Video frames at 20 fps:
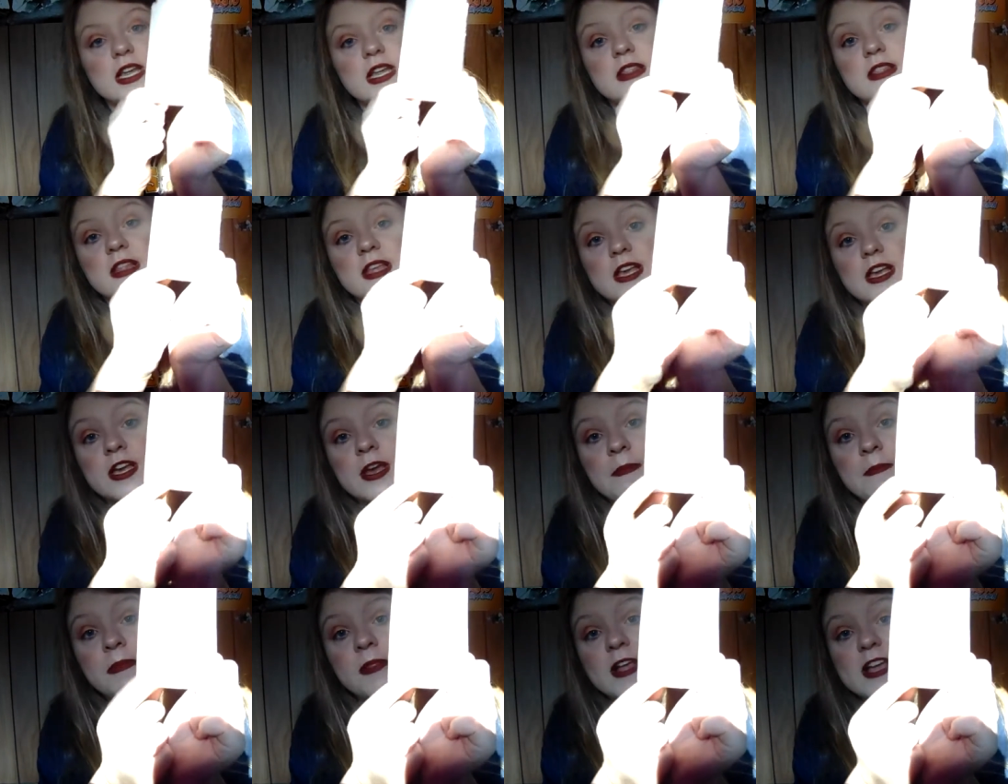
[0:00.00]
in the
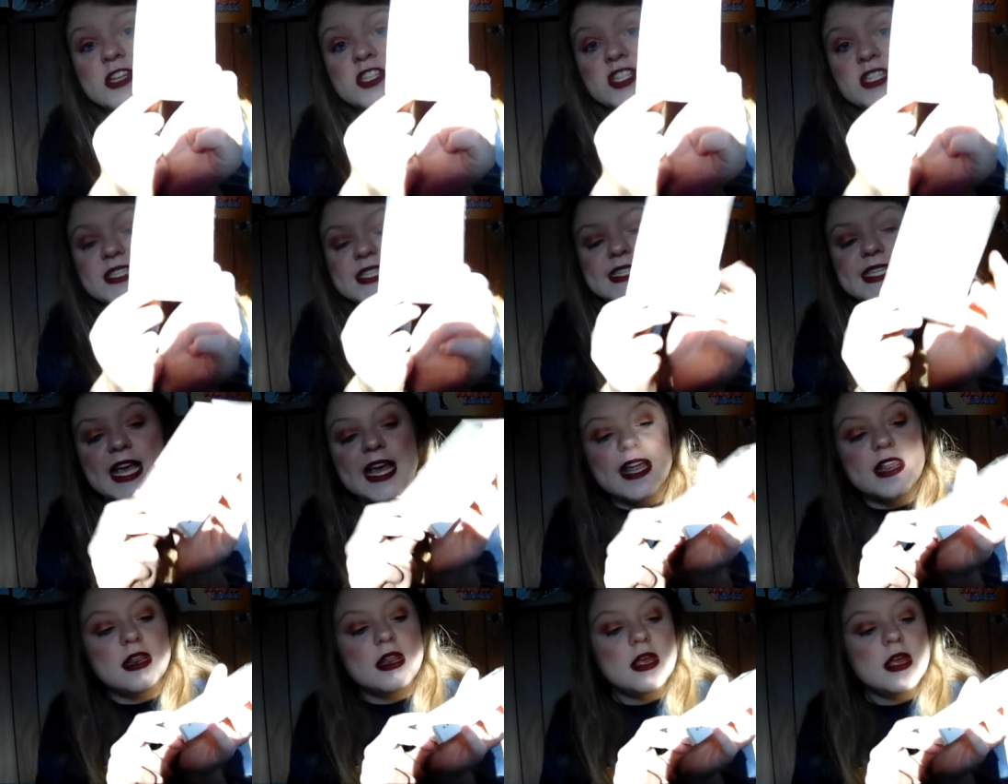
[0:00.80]
Complexion
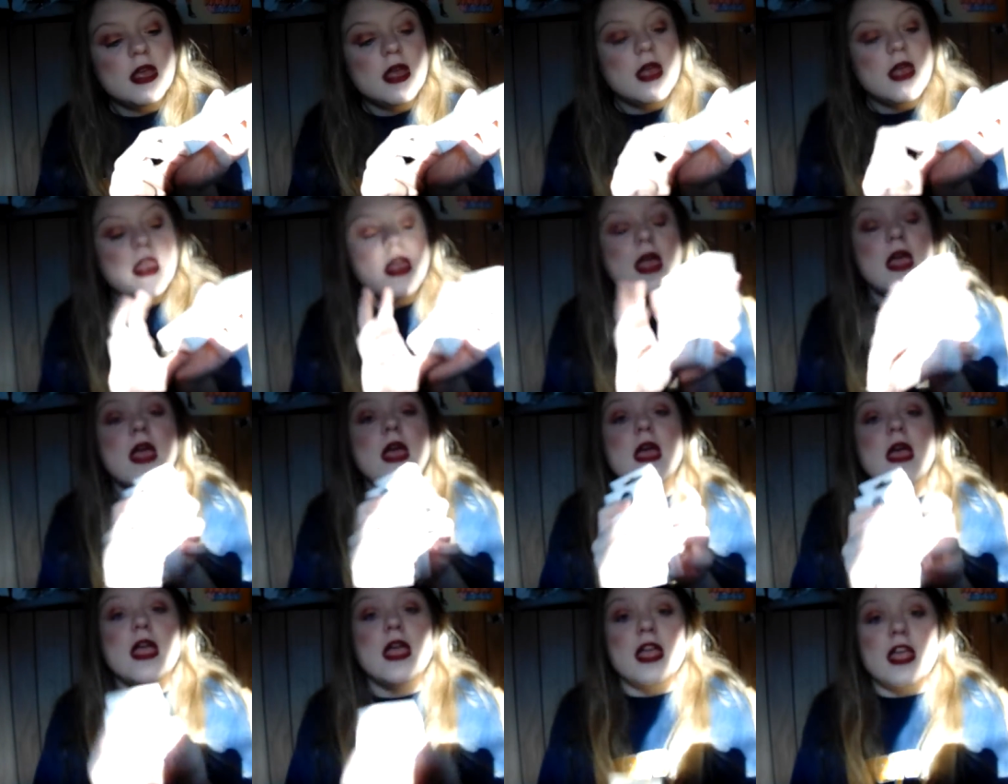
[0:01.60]
set.
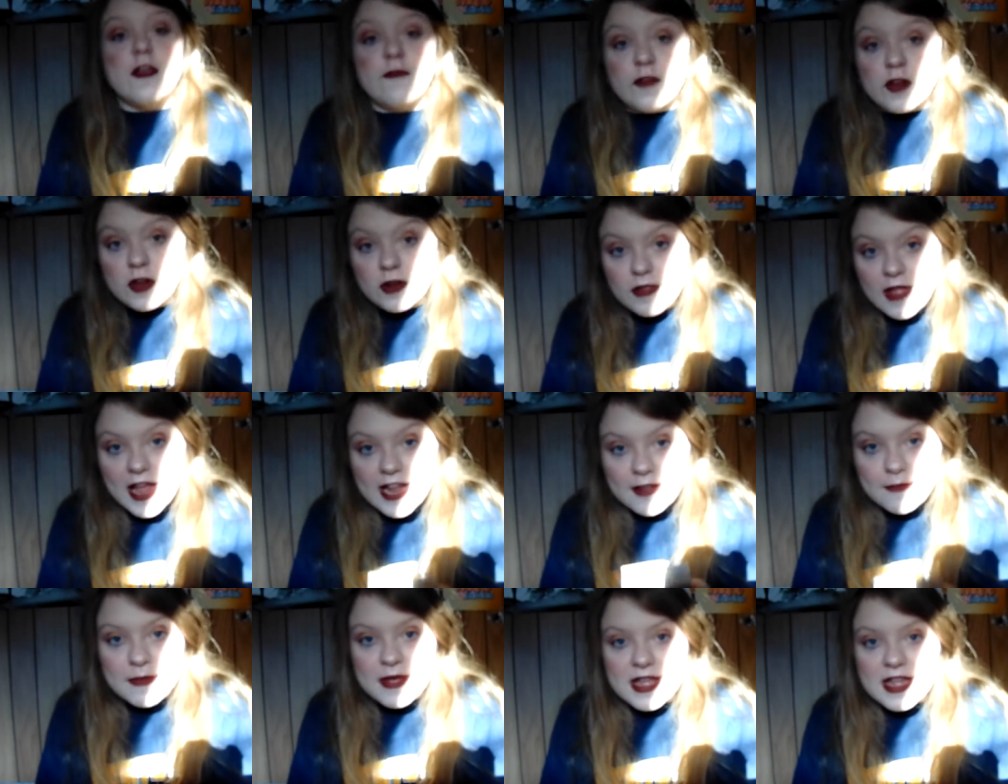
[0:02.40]
If you're
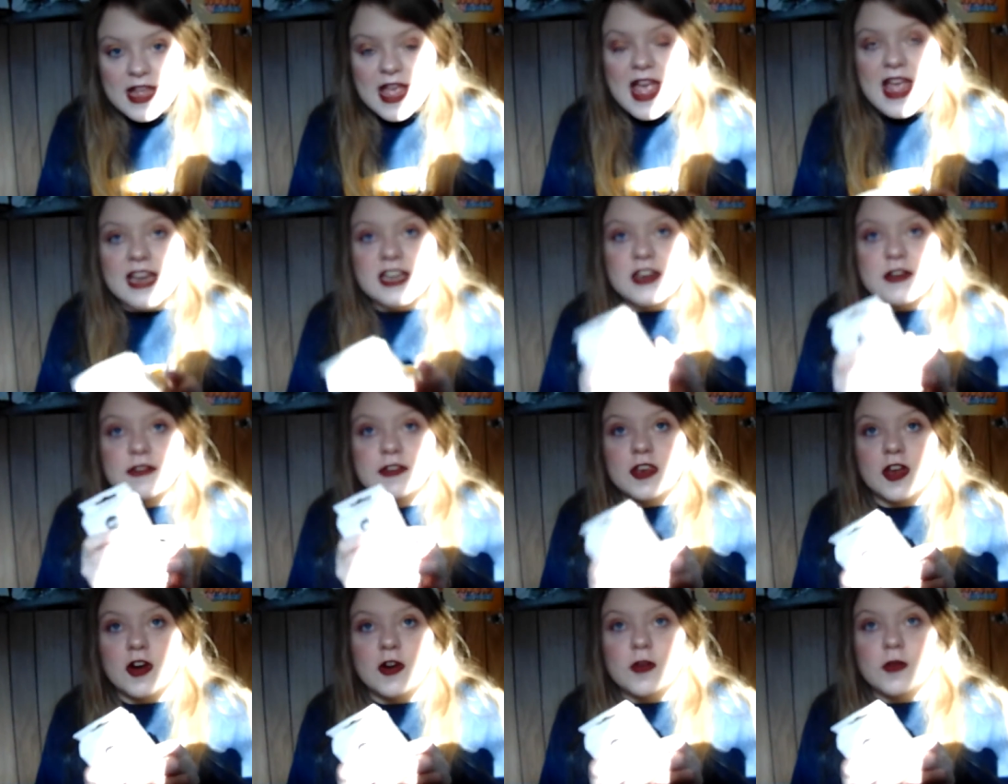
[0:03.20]
like me and you
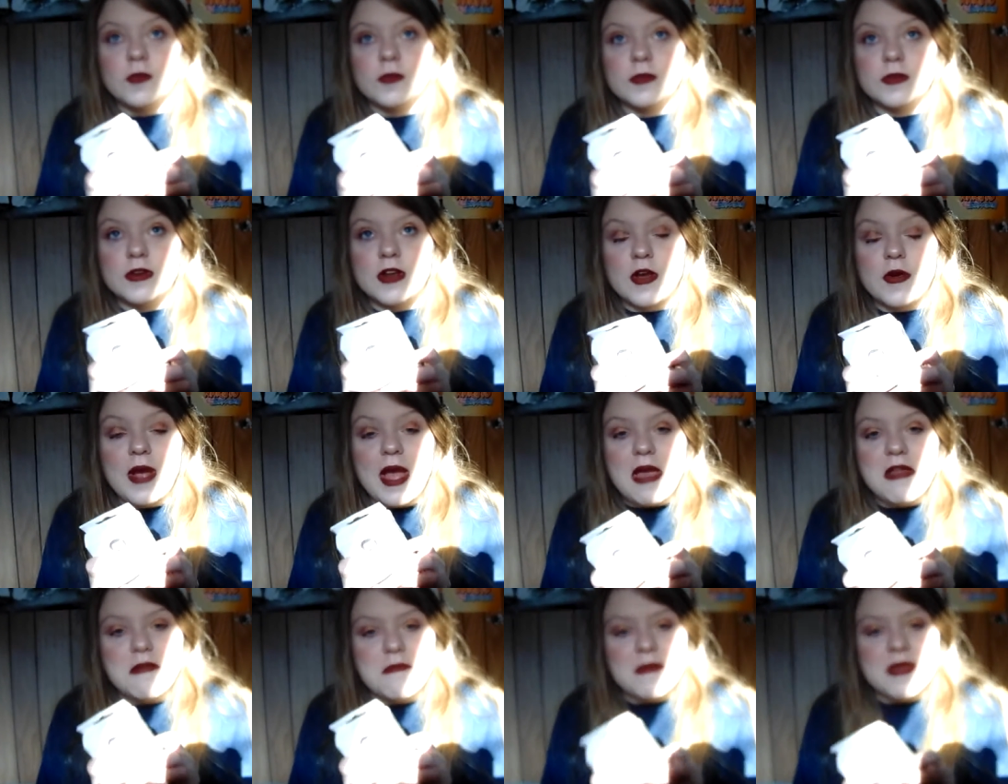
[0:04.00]
don't know
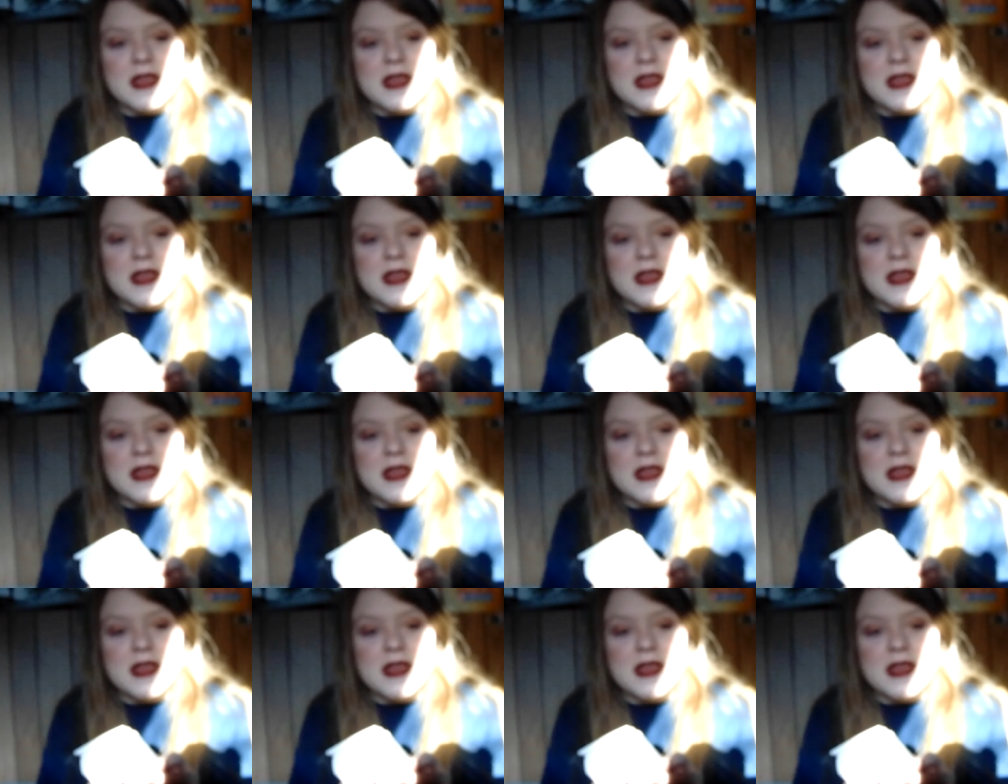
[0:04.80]
how to